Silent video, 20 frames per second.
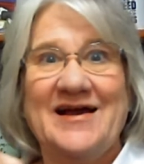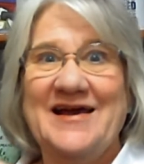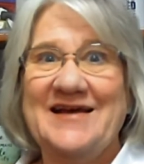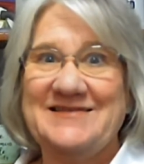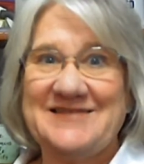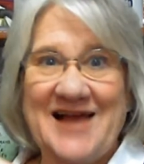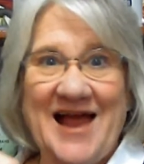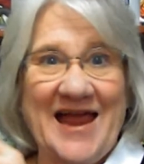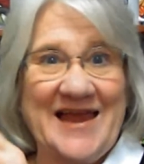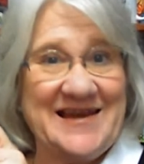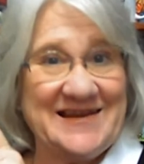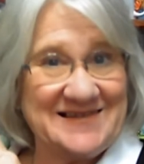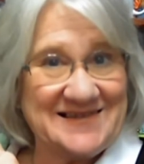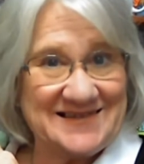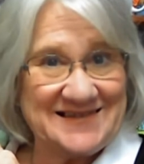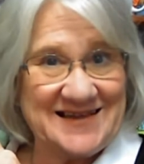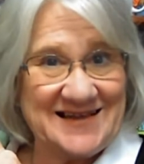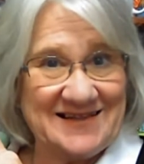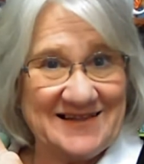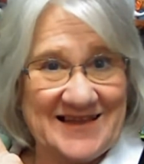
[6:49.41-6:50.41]
Kind of
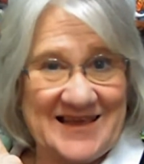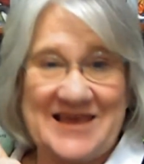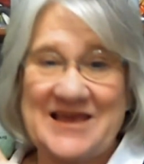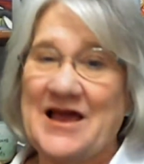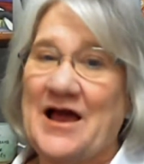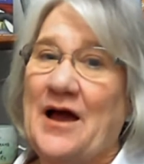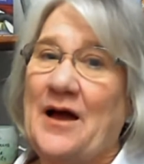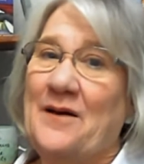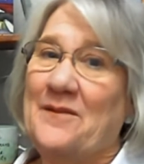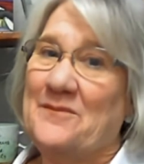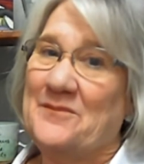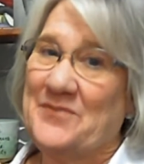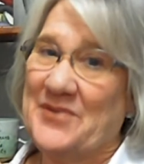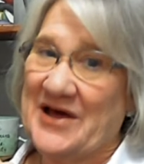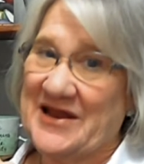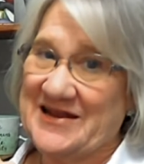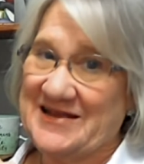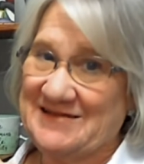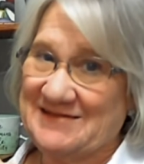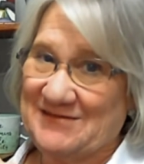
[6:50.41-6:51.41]
silly, but
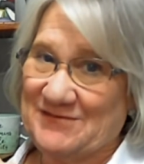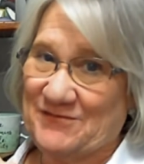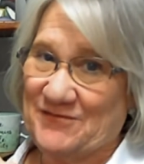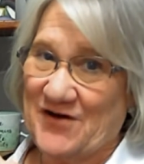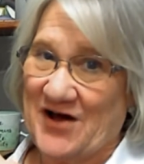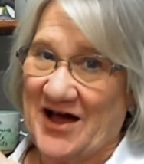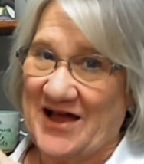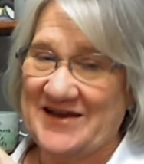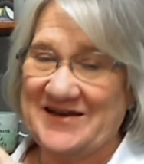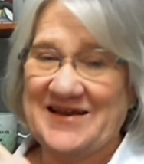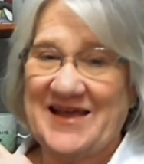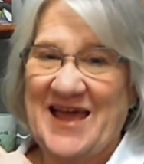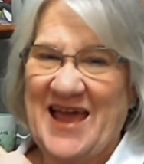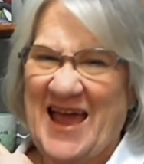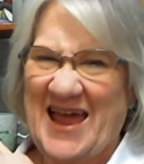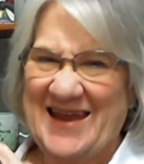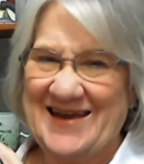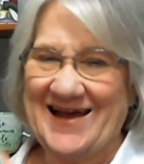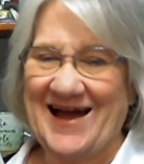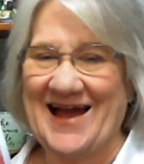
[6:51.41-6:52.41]
it's fun
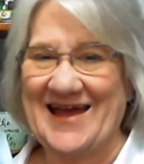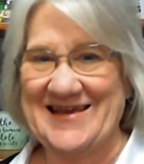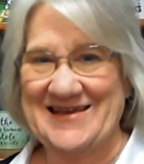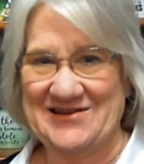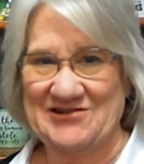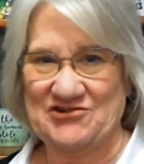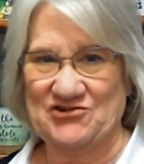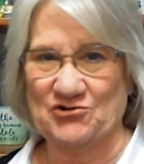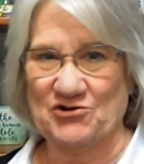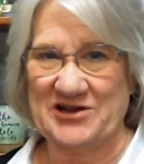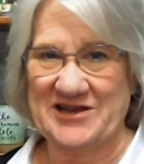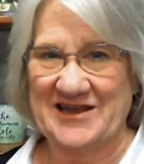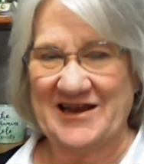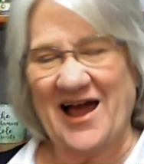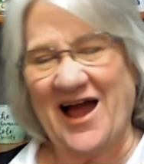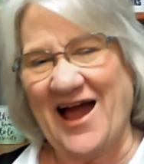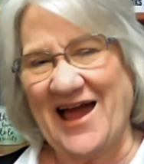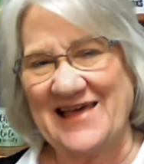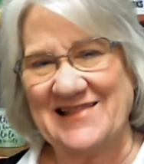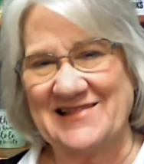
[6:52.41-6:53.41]
and I enjoy it.
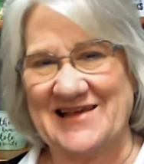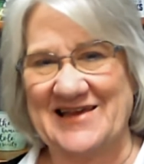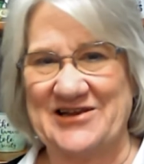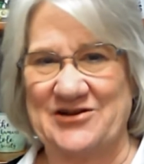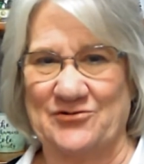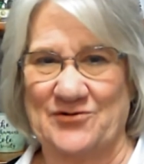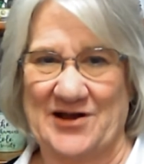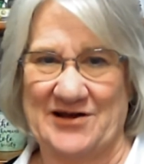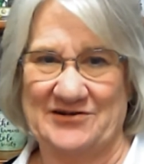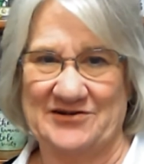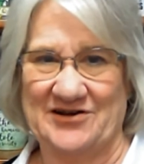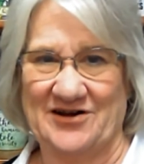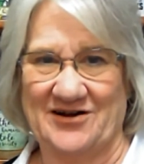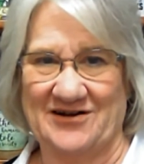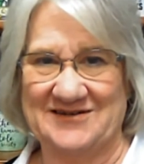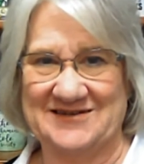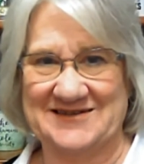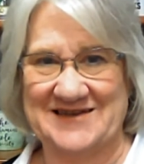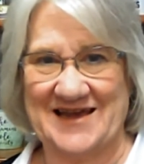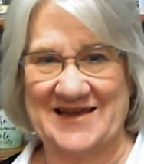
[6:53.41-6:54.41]
I like Groundhog
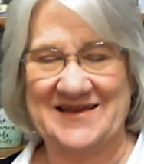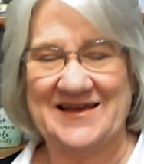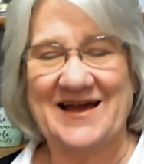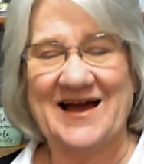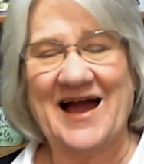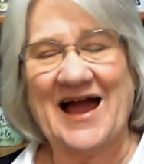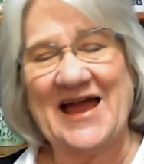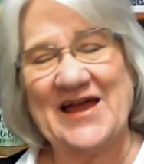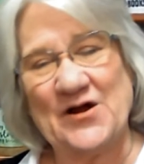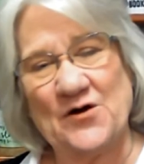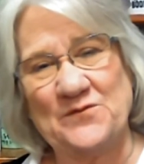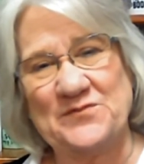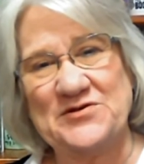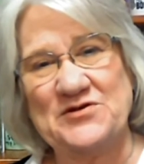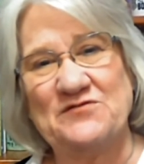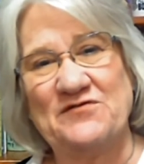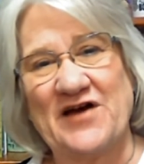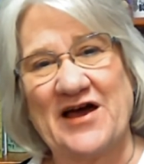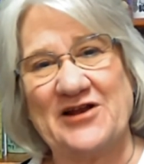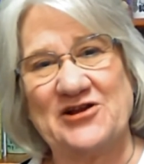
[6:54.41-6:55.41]
Day. I hope
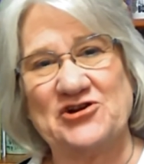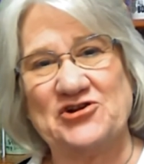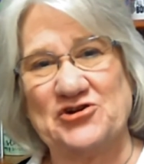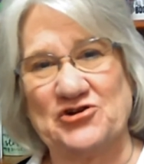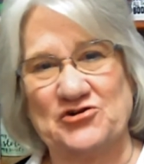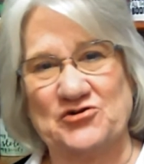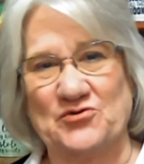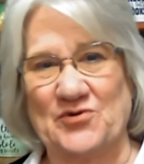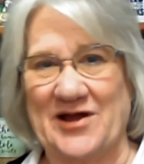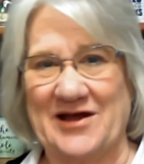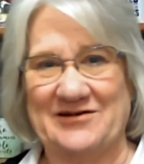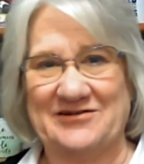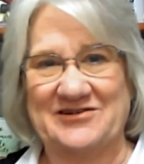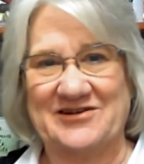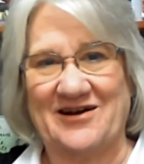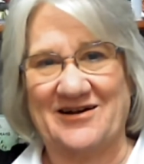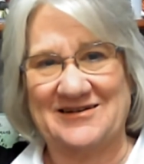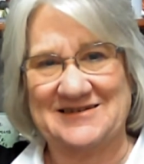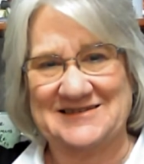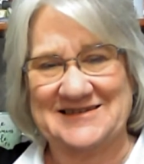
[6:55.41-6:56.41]
you've had a good
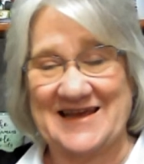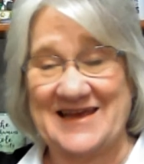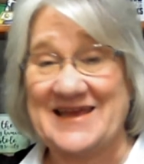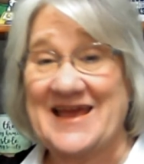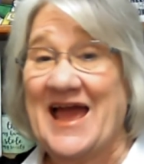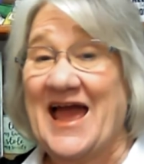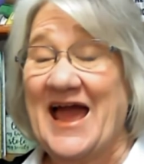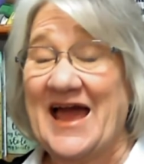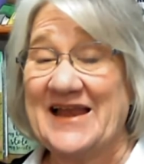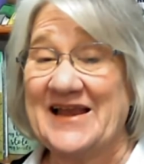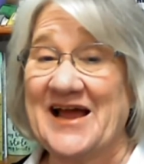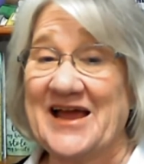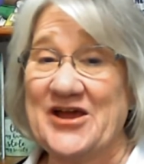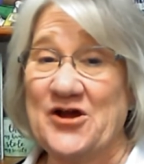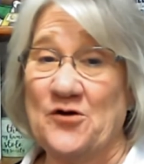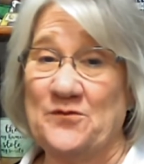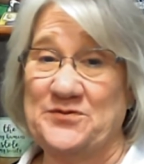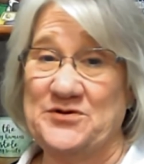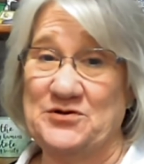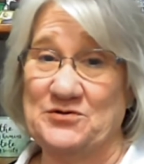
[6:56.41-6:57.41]
Groundhog Day, and I
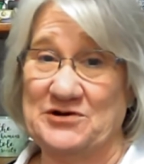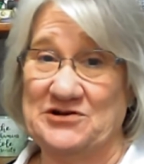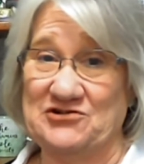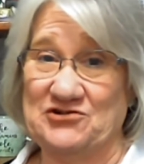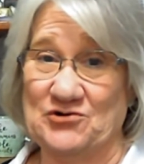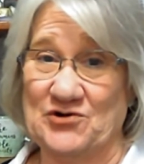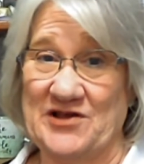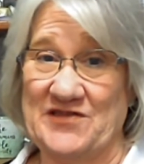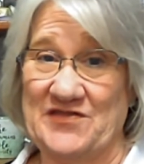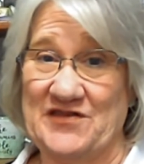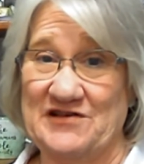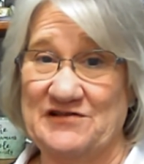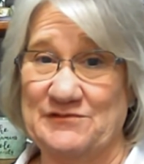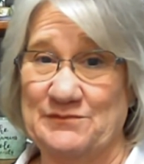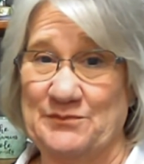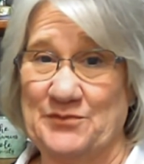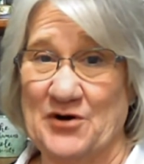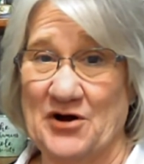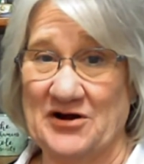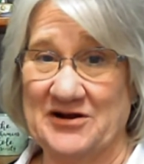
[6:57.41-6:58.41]
hope you enjoyed this
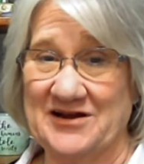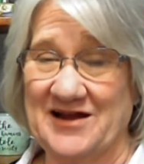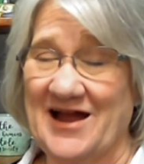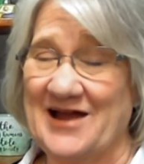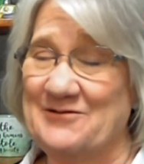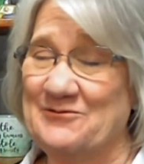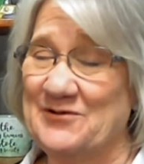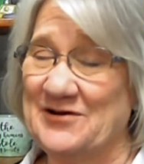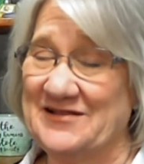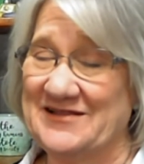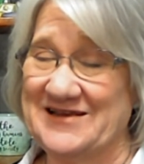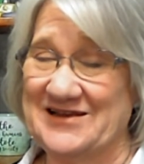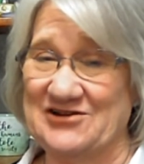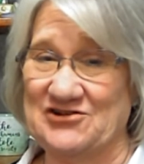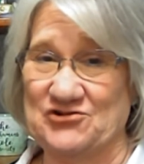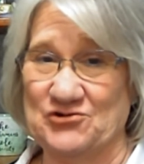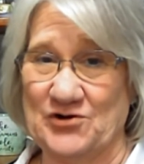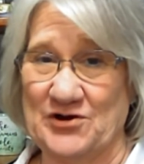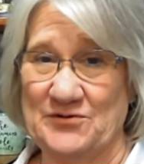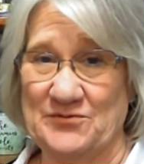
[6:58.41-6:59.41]
book. I really
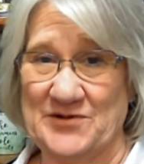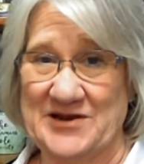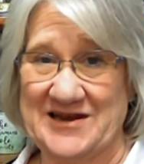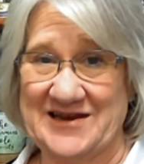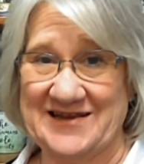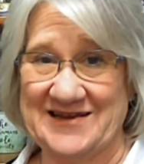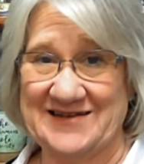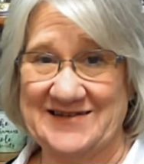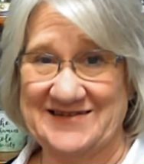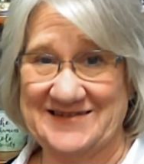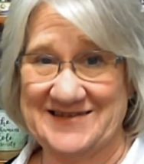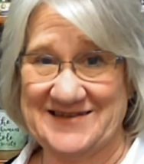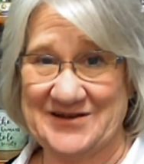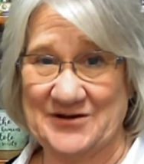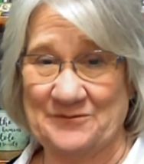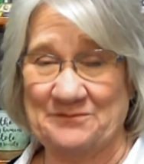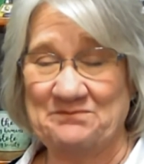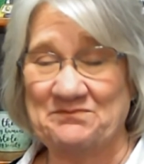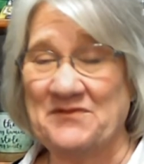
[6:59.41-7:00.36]
enjoyed reading it to you.